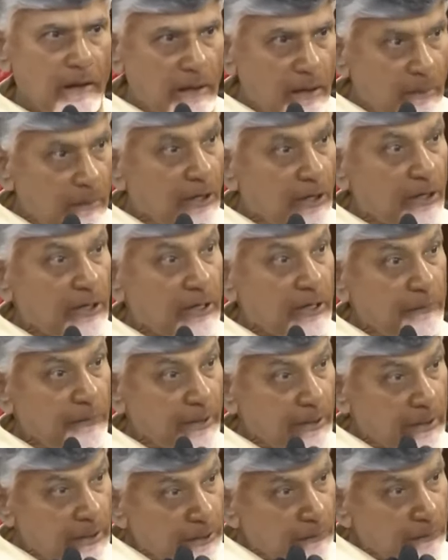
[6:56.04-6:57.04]

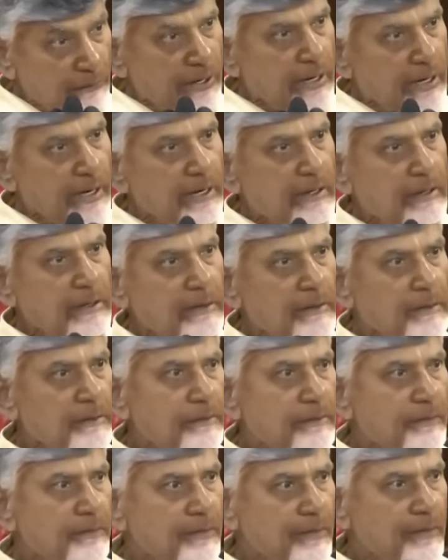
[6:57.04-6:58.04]
Demographic dividend,
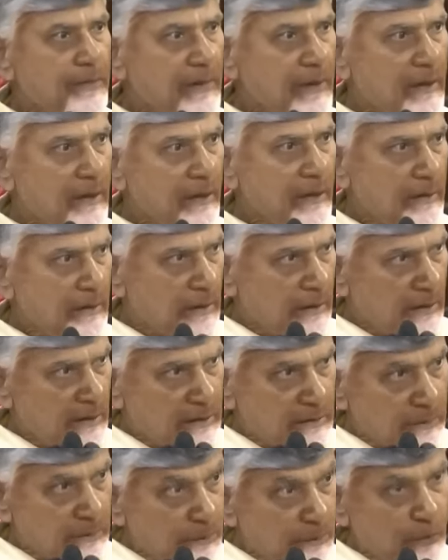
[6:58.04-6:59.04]
that
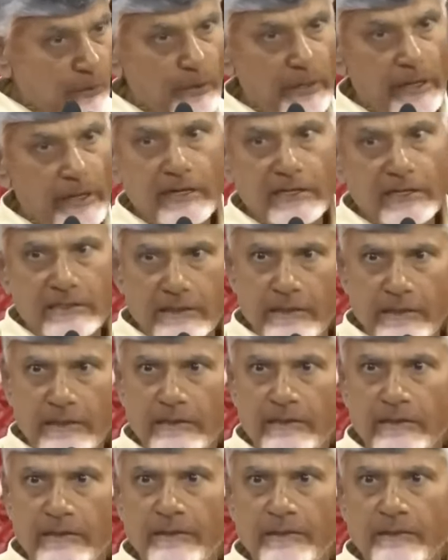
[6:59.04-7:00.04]
is more
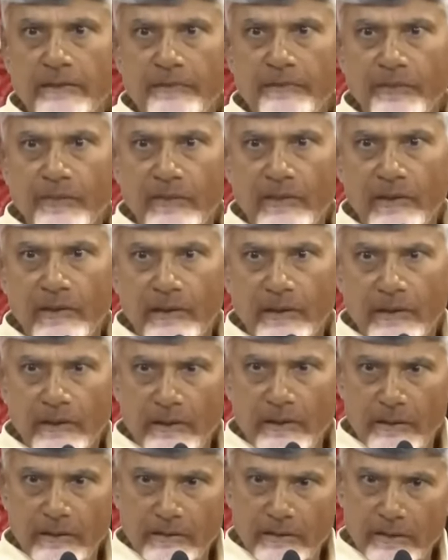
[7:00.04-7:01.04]
youngster.
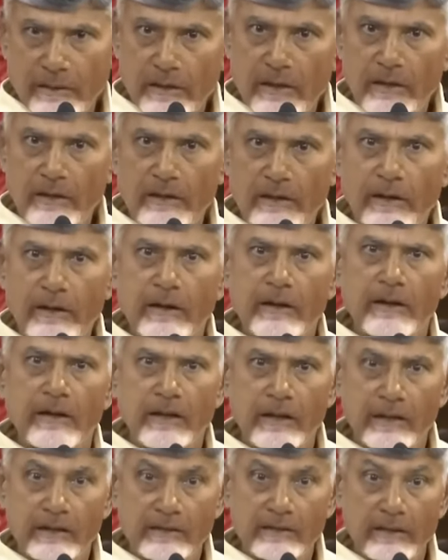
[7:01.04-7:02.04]
It has created
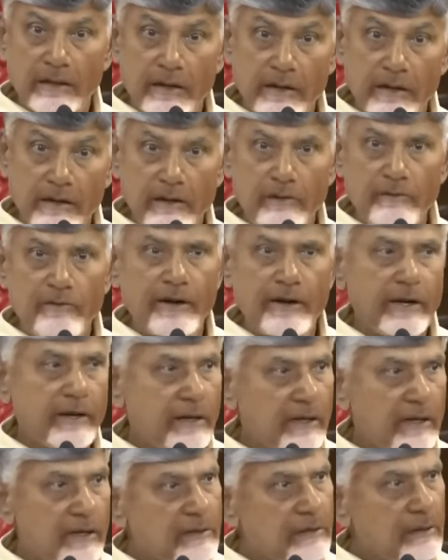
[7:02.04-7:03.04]
excellent
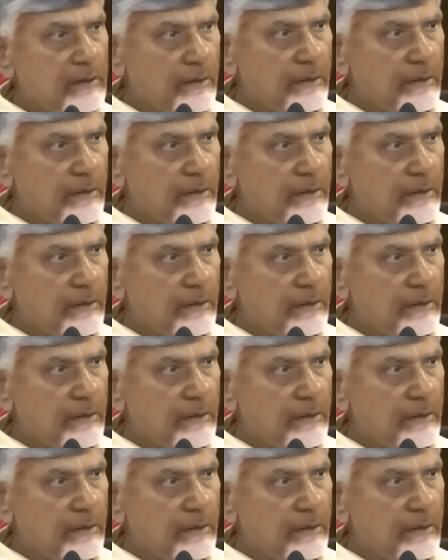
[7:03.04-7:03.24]
advantage